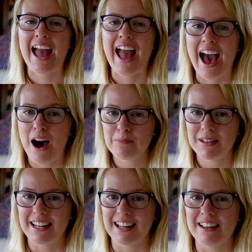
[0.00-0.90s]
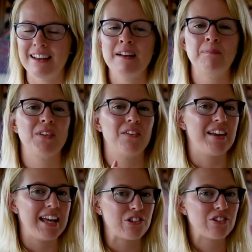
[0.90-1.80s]
how many of
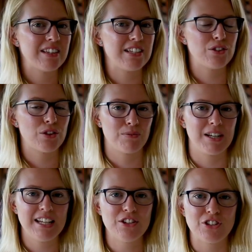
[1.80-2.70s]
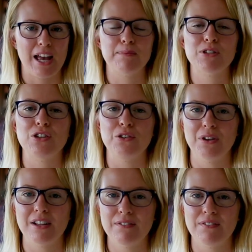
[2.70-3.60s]
each of these three D shapes
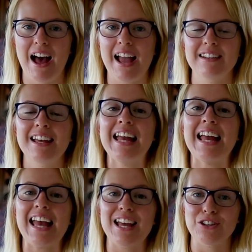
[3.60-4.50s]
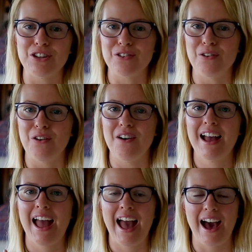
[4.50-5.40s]
you can find in your
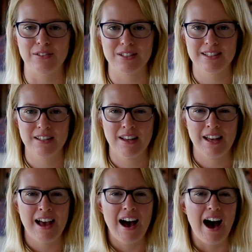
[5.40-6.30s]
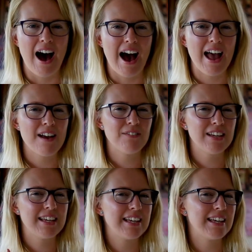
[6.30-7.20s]
house. I have
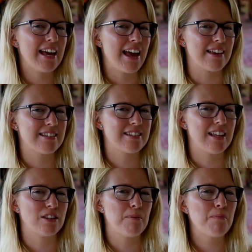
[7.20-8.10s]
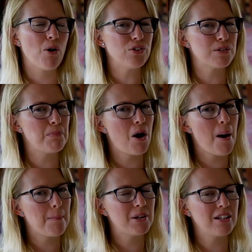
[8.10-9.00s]
a guess that the most
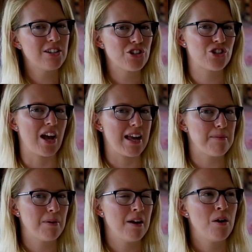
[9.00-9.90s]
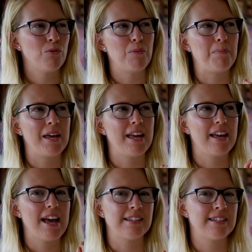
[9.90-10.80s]
popular shape will
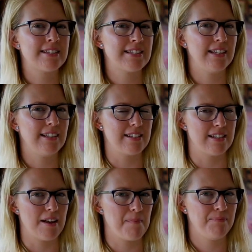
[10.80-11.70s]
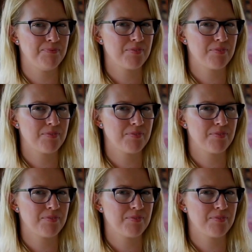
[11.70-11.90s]
be a cylinder.